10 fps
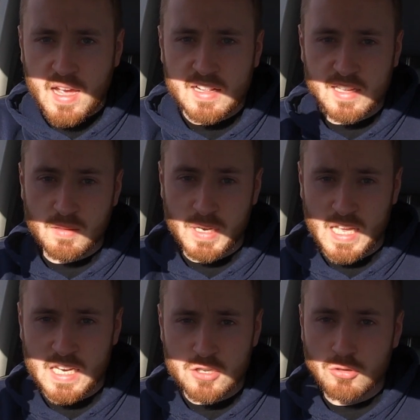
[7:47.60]
has either been
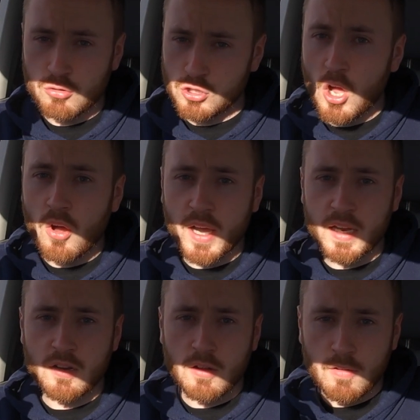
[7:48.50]
injured or
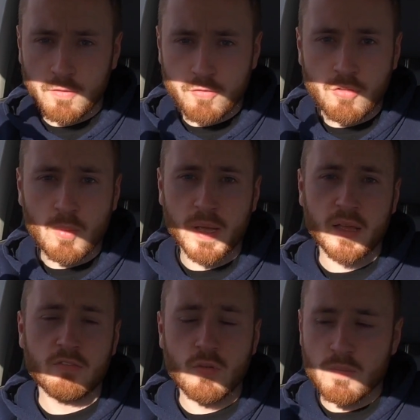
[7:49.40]
died from it,
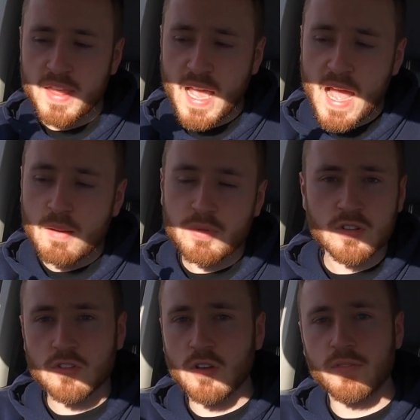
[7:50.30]
from the
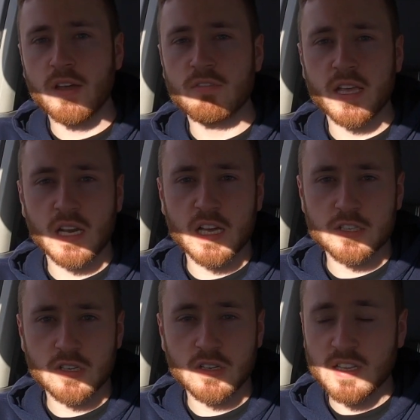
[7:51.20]
absence of that
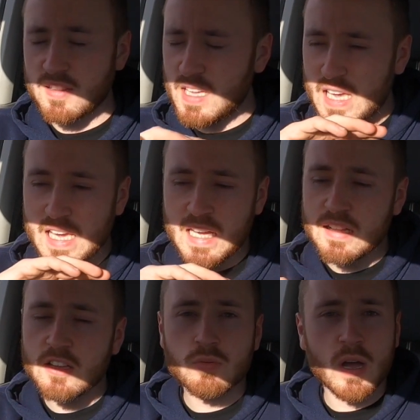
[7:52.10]
regulation. That's the
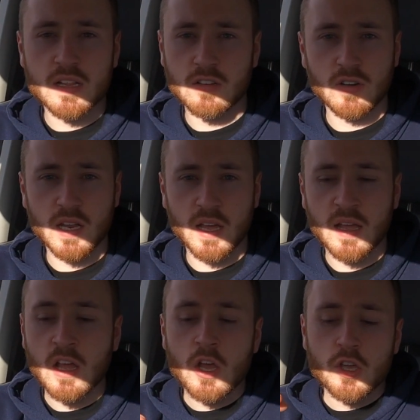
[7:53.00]
easiest way to look at it.
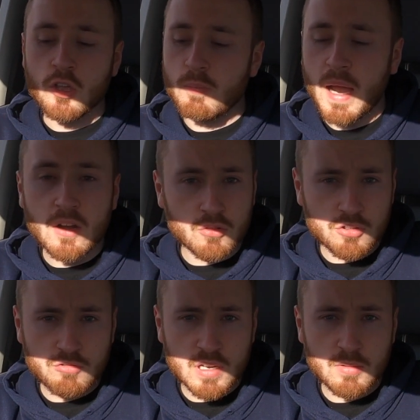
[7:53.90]
You may not
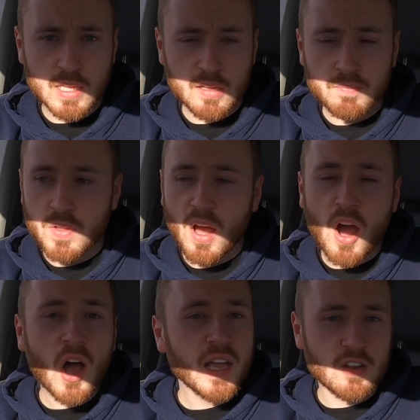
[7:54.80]
agree with it.
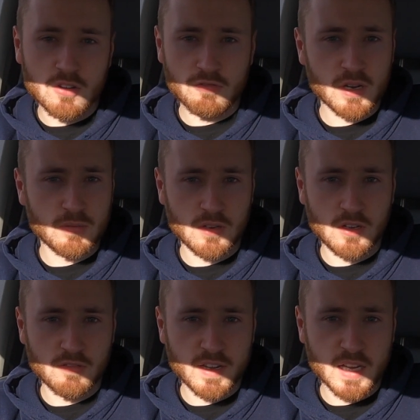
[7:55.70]
I don't agree with a
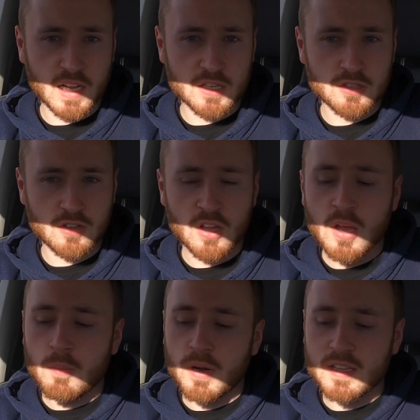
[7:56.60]
lot of the regulations,
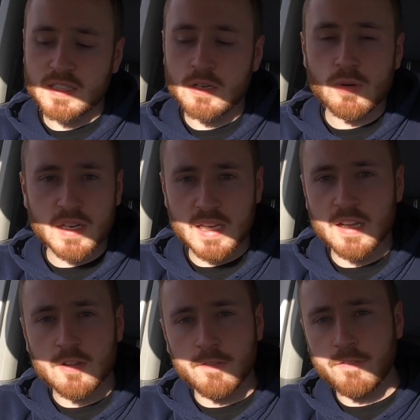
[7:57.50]
but I still
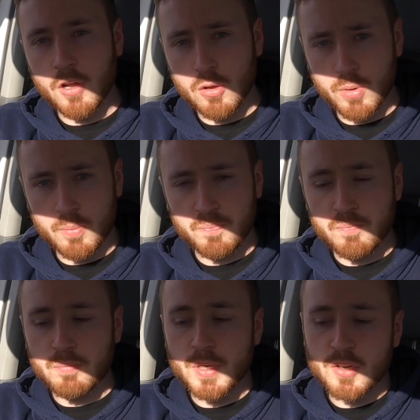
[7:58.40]
adhere to follow them
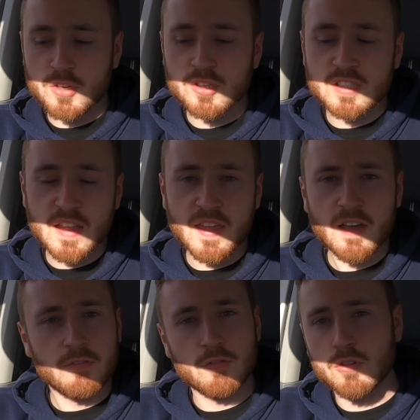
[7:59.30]
because they're
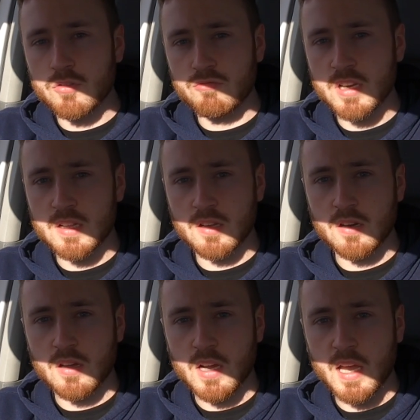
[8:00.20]
there for a good reason,
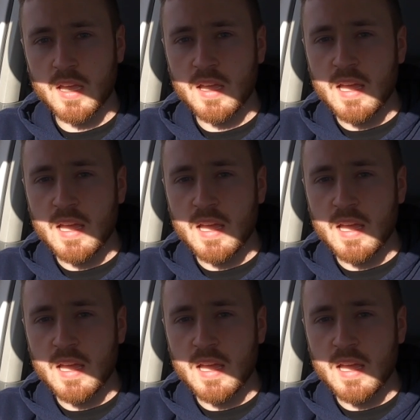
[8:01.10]
okay?